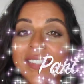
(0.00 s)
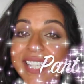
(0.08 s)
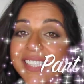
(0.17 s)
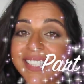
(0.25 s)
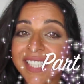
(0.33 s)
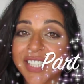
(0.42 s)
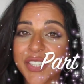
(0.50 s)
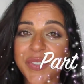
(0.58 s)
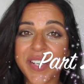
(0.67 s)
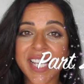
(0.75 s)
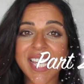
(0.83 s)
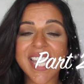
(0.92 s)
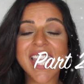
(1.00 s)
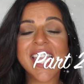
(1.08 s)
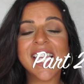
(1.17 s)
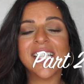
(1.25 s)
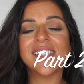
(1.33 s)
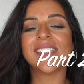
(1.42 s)
sixth category
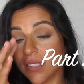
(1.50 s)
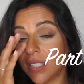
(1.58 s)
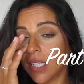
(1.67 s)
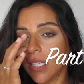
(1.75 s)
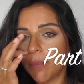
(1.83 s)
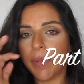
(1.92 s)
is, it's a little